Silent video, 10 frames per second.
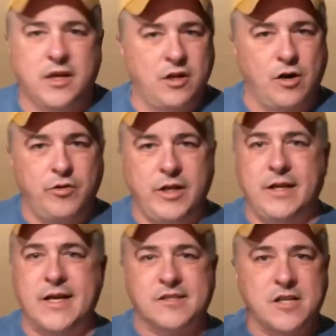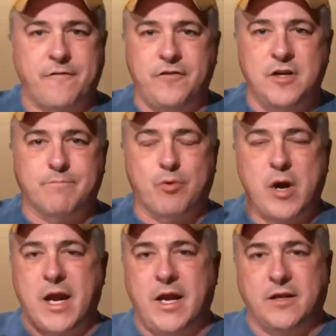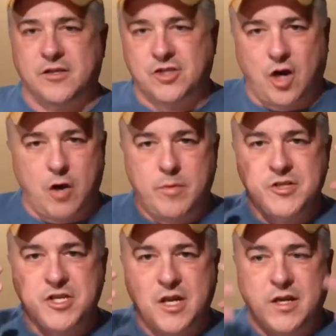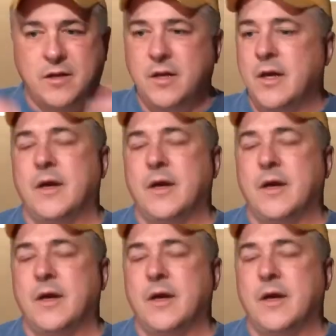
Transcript: You don't need that stuff in your brain, because garbage in,